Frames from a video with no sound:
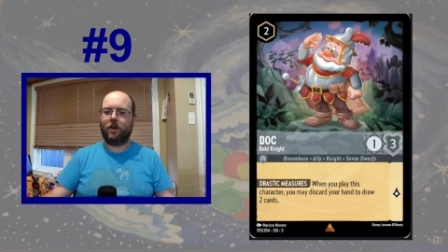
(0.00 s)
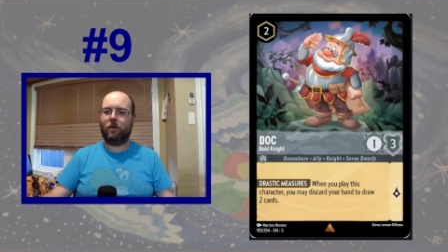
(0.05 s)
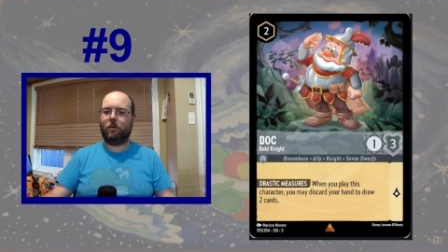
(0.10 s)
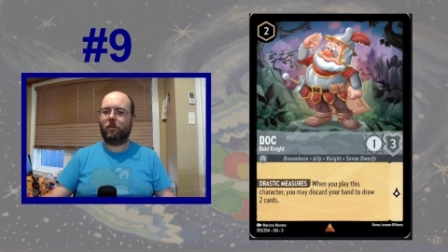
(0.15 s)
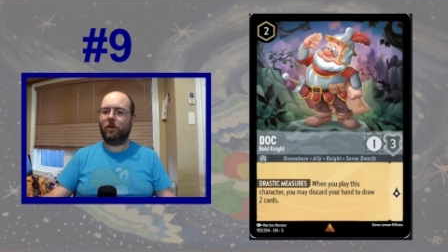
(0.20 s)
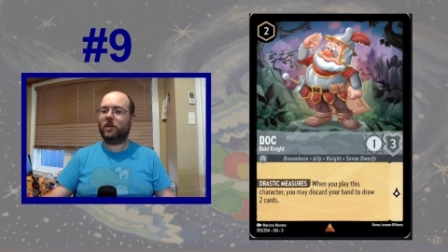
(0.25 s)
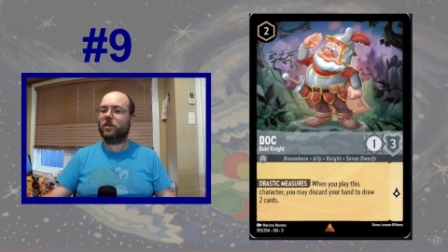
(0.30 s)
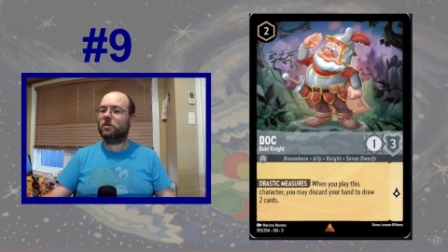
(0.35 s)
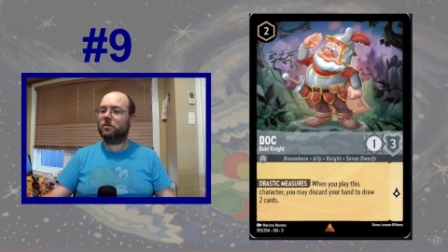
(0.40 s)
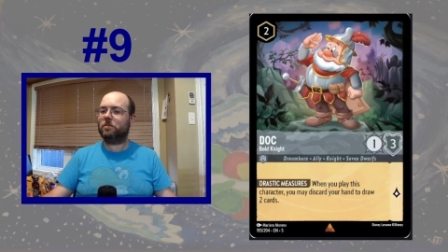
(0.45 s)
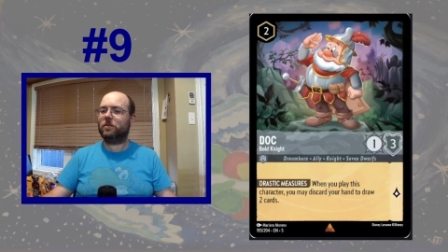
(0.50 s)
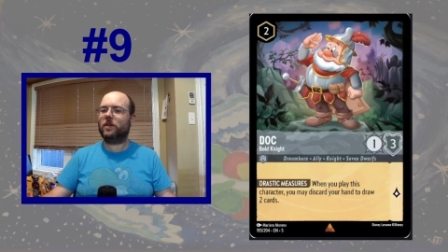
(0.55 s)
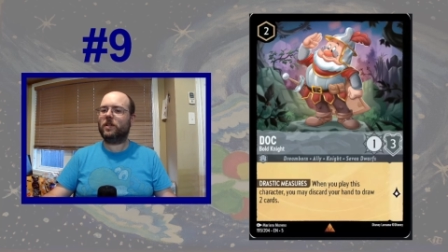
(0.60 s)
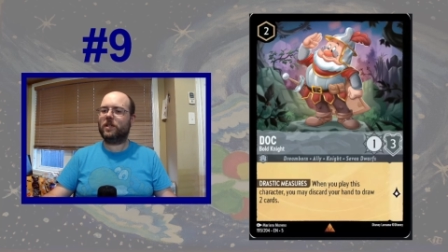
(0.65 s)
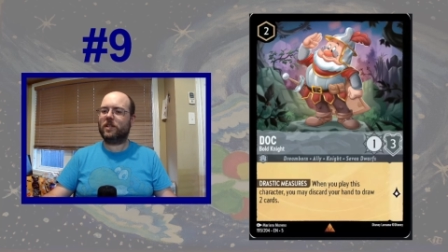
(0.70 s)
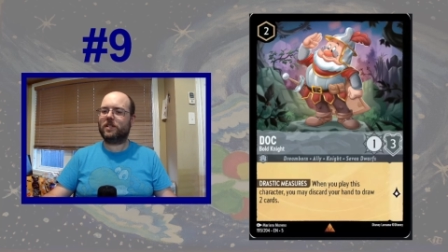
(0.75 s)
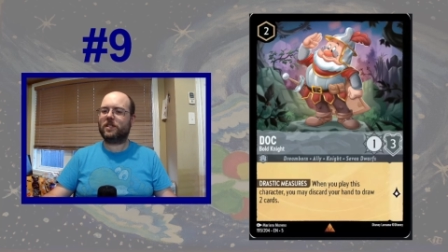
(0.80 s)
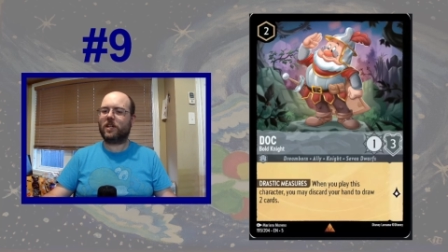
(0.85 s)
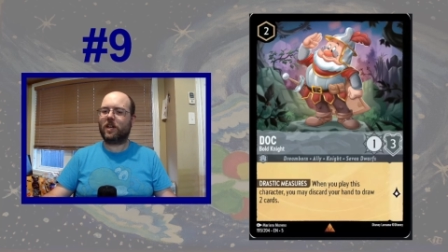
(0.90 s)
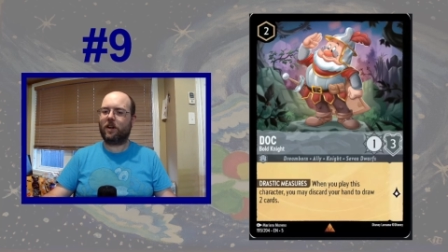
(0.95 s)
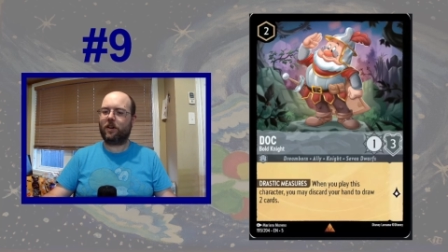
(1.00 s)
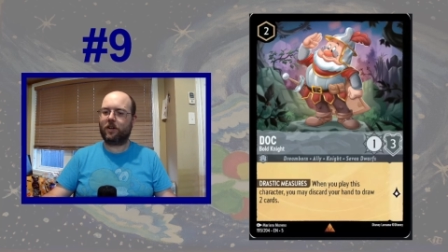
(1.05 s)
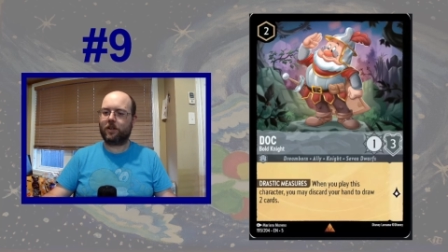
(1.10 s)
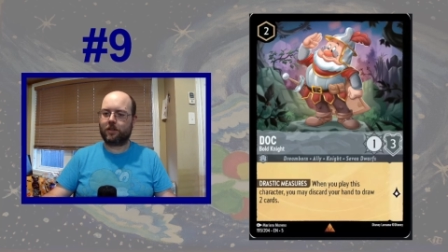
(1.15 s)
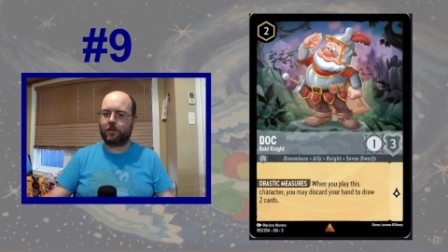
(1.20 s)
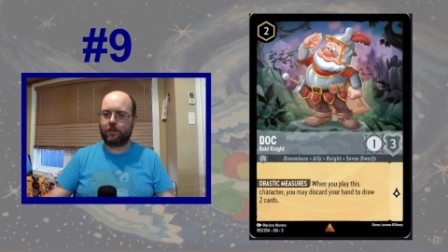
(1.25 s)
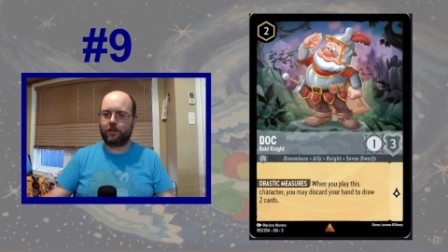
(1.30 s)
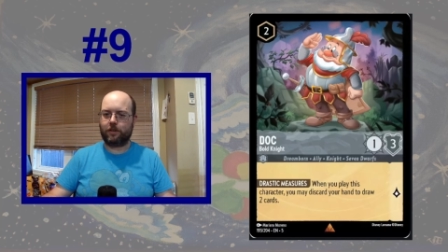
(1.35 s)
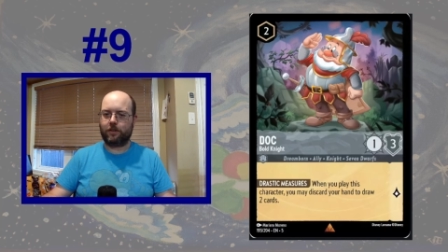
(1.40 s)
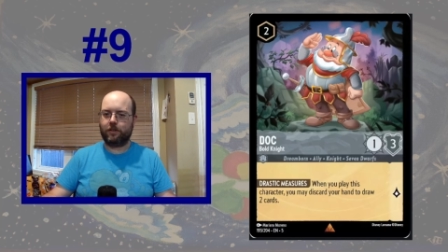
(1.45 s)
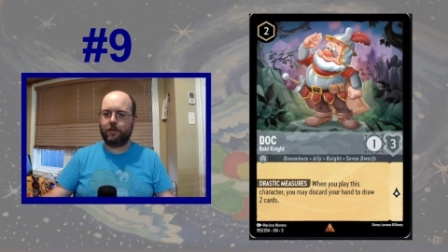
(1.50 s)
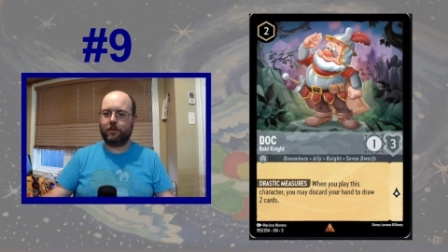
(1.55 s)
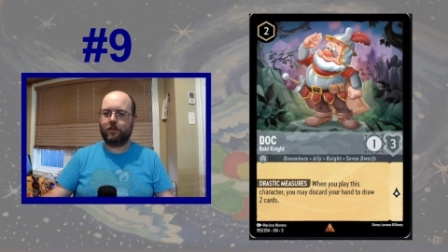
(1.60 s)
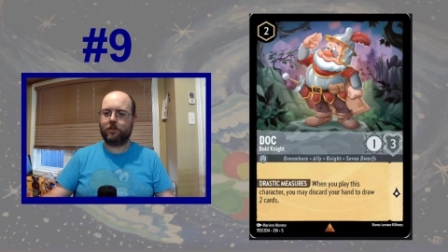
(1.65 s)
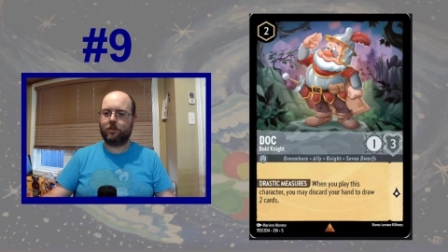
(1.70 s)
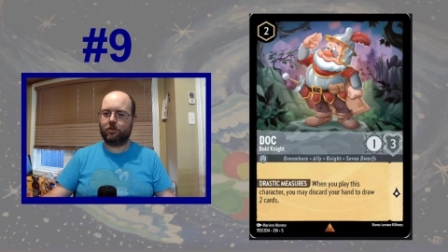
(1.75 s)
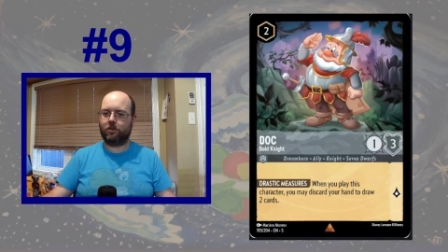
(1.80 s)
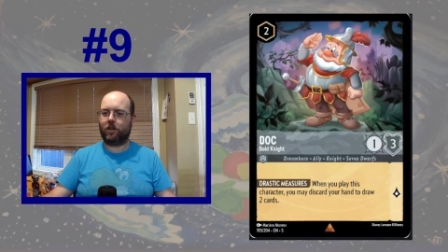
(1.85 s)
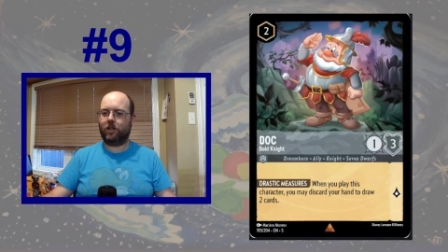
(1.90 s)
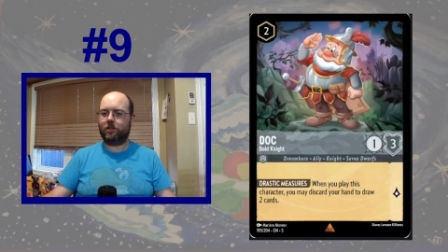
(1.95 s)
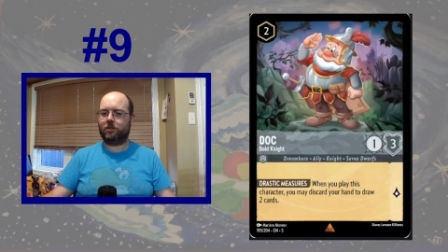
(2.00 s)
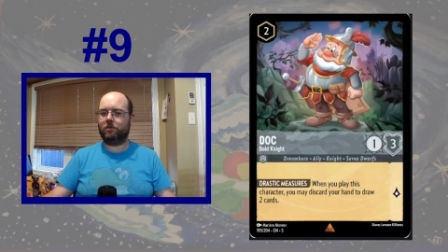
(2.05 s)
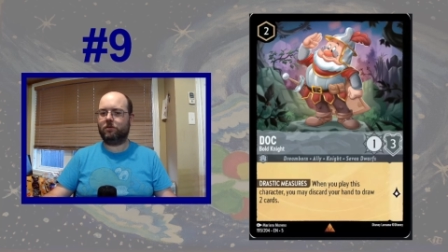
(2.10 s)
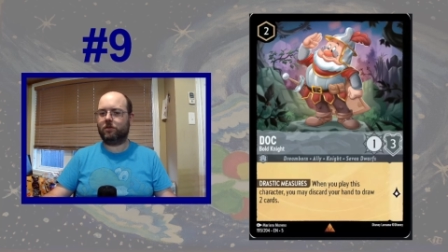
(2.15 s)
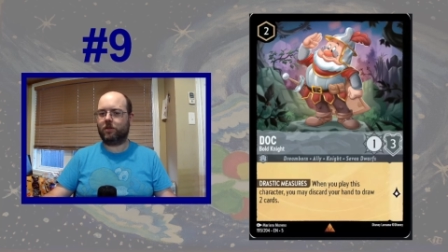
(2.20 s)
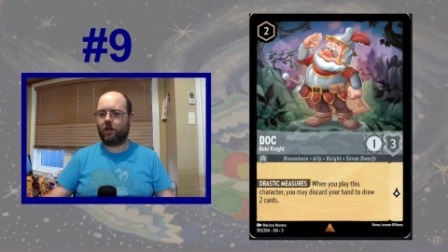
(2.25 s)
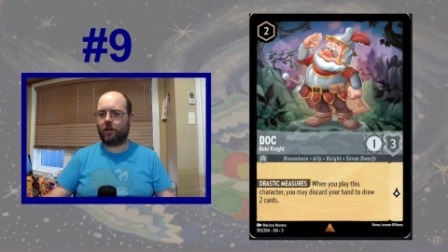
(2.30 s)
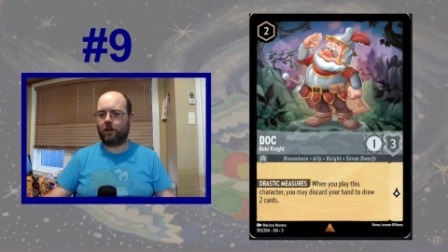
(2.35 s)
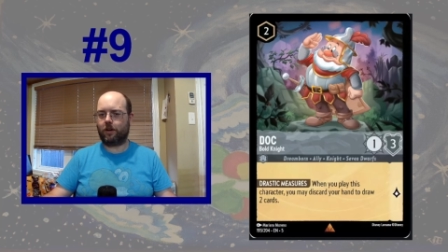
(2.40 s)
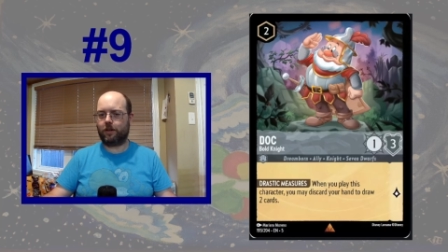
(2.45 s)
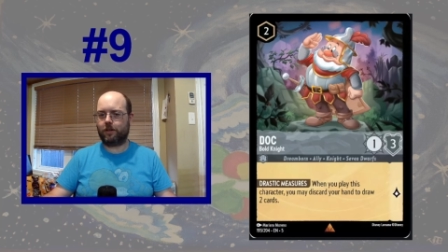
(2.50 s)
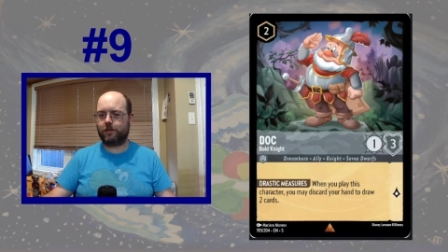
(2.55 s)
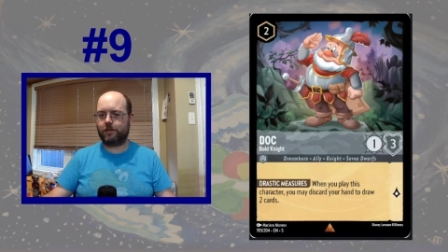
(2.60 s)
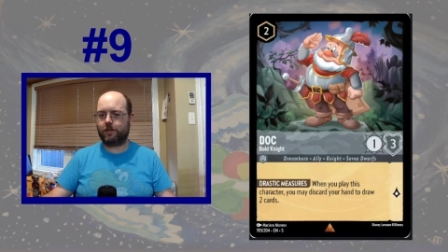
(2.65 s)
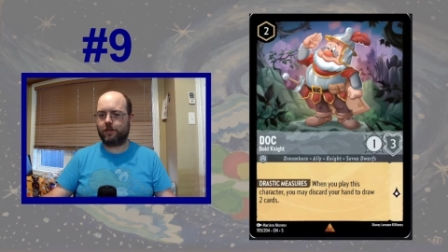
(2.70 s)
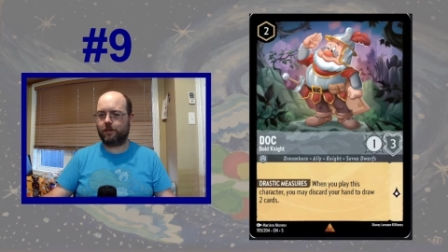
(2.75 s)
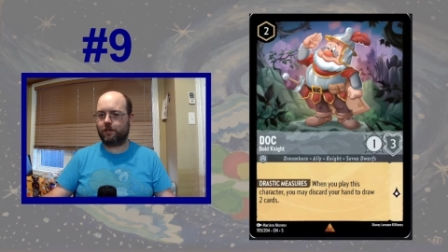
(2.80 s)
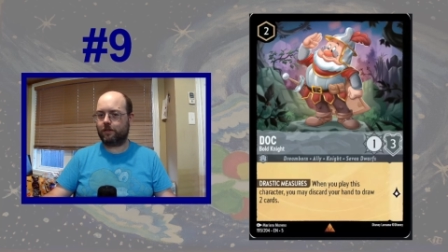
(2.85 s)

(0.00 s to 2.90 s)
when you play this character, draw 2 cards.